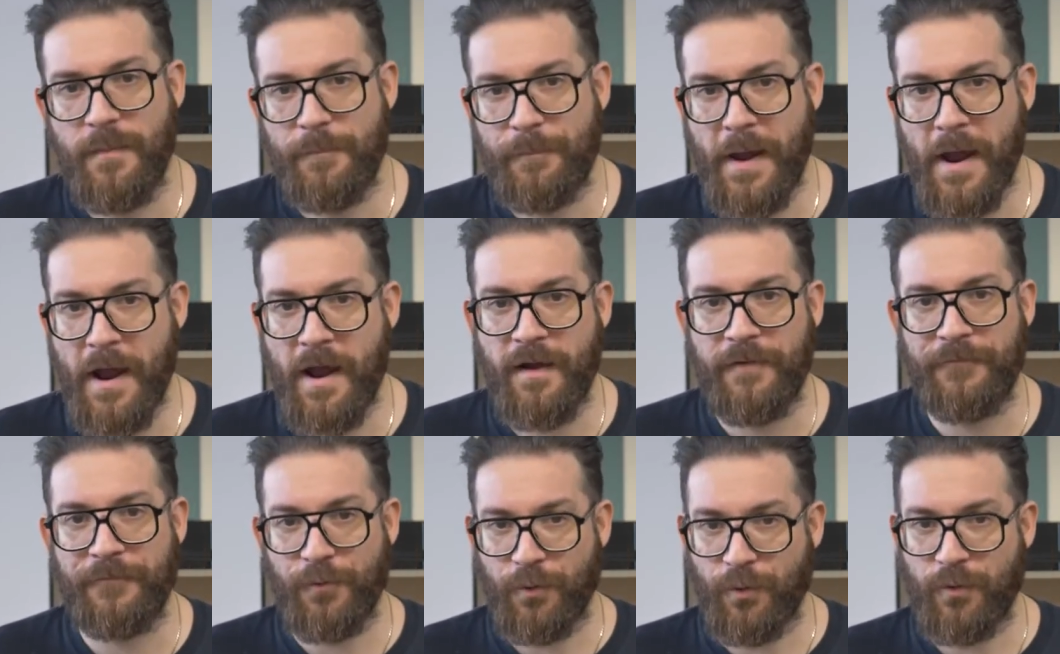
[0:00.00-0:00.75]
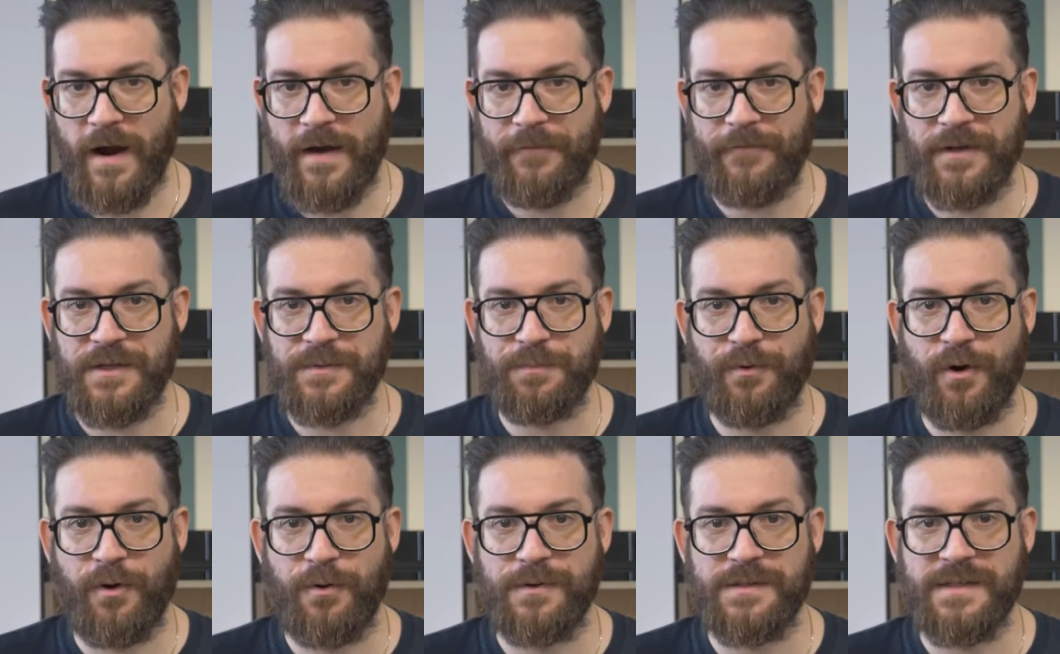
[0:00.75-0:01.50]
powerful graphics
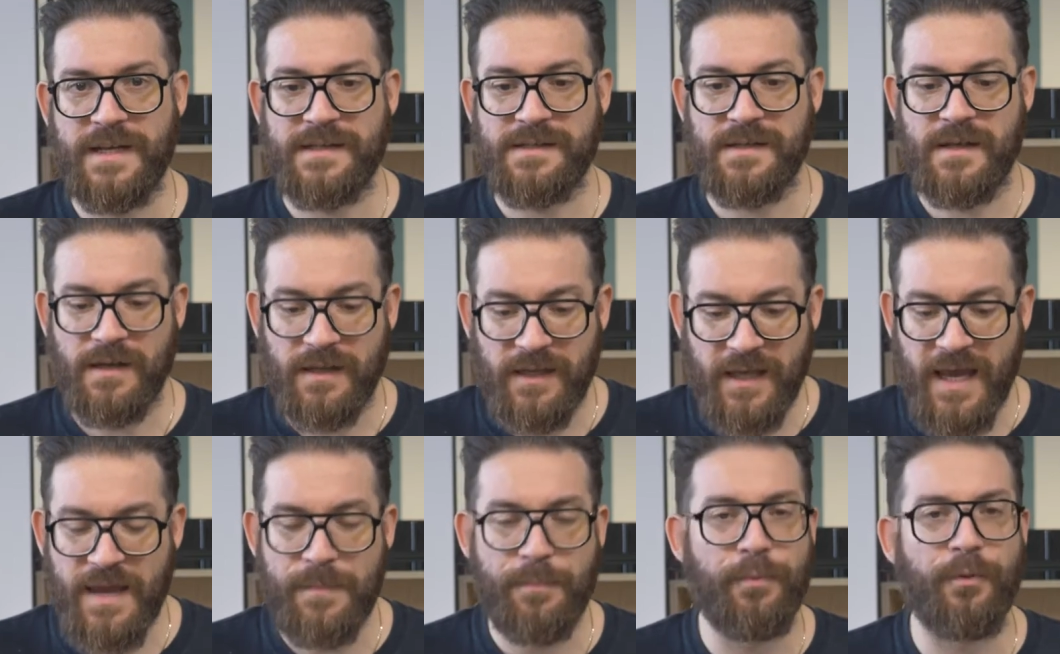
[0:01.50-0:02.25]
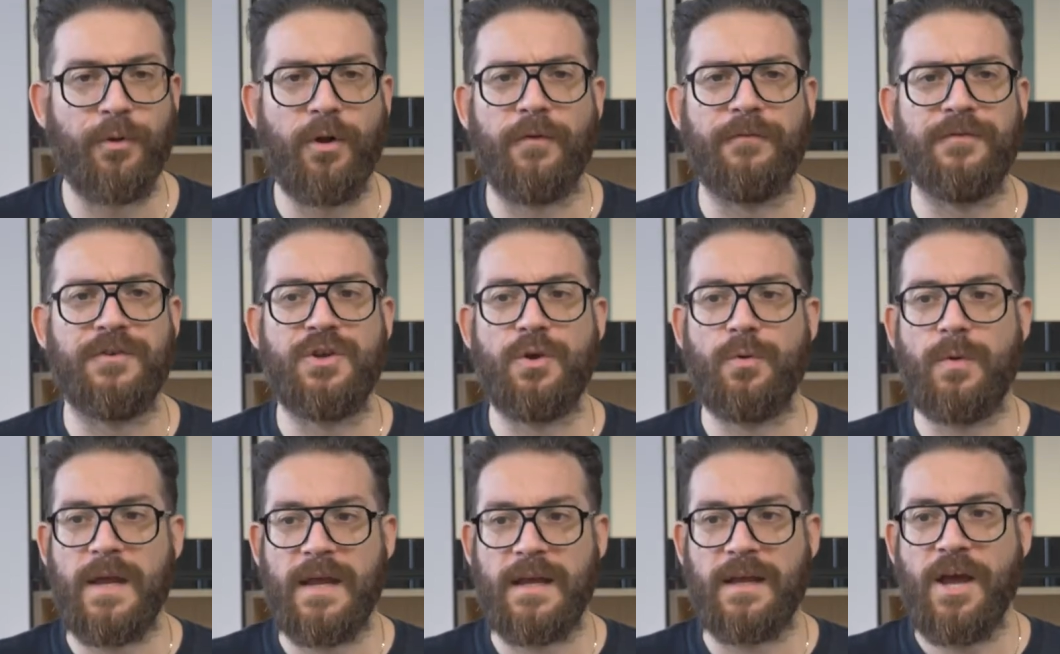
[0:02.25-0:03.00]
processor capable of
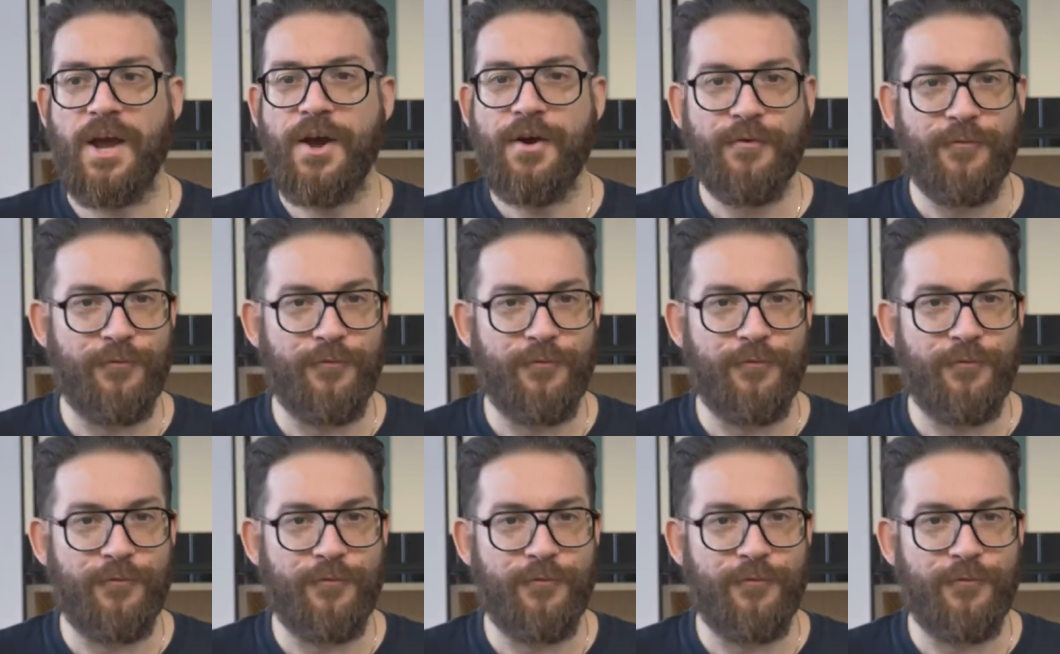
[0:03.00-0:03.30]
doing